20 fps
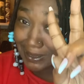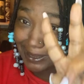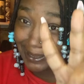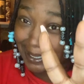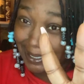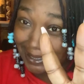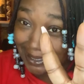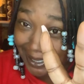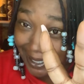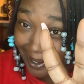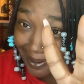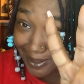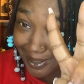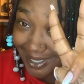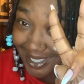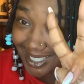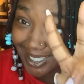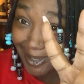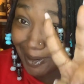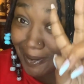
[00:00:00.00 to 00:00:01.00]
a total
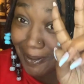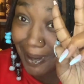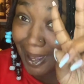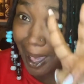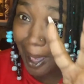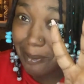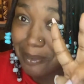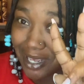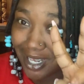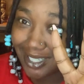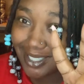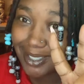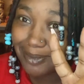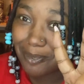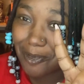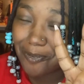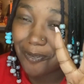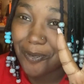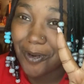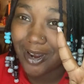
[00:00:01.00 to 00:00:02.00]
of 2 comments
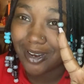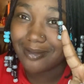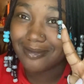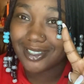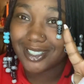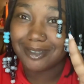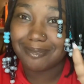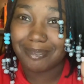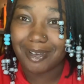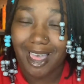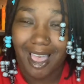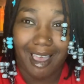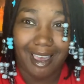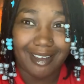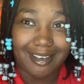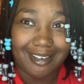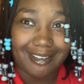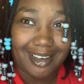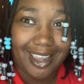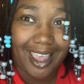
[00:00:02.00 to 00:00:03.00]
before he was blocked.
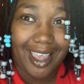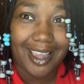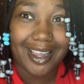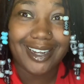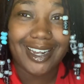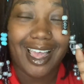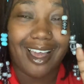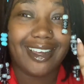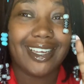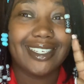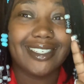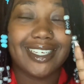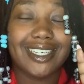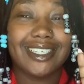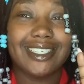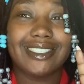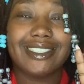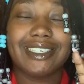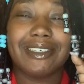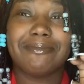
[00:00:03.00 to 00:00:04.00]
Okay, now he
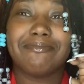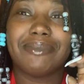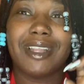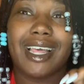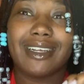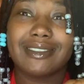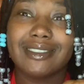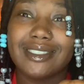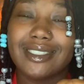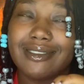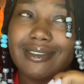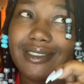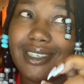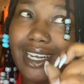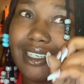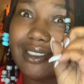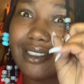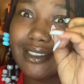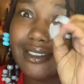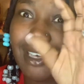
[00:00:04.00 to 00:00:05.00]
didn't get blocked until
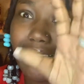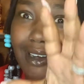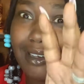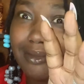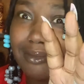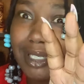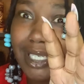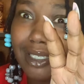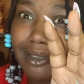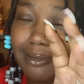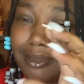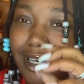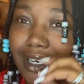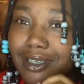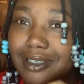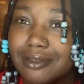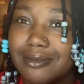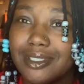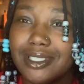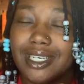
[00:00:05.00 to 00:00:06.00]
like the 30-minute mark
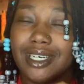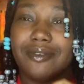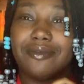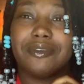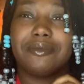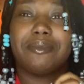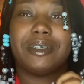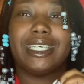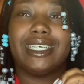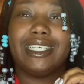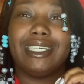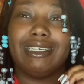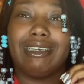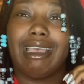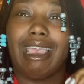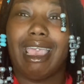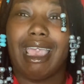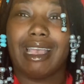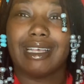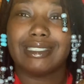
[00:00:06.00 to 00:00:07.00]
or whatever, but he
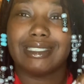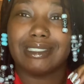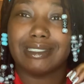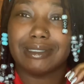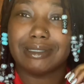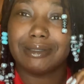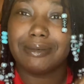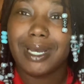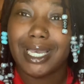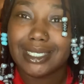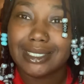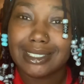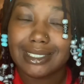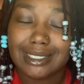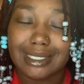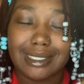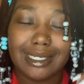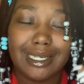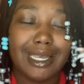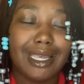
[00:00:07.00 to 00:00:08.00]
asked the
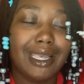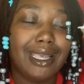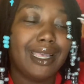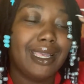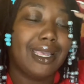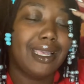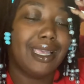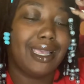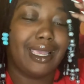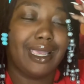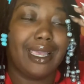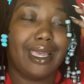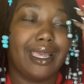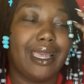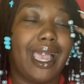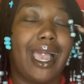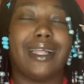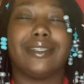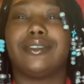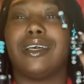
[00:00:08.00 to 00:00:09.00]
question. And
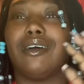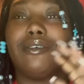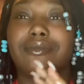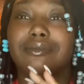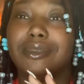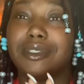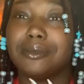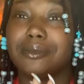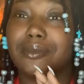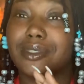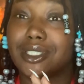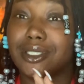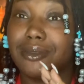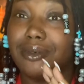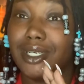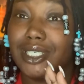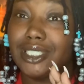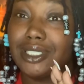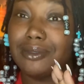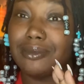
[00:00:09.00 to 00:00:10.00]
I don't remember what the
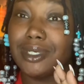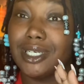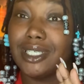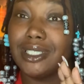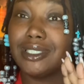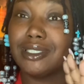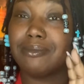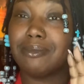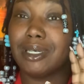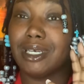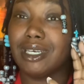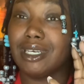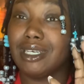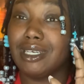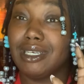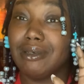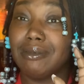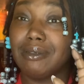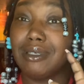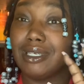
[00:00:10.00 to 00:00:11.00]
question was, but
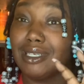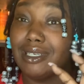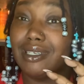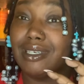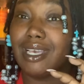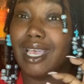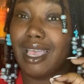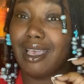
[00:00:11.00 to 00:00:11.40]
he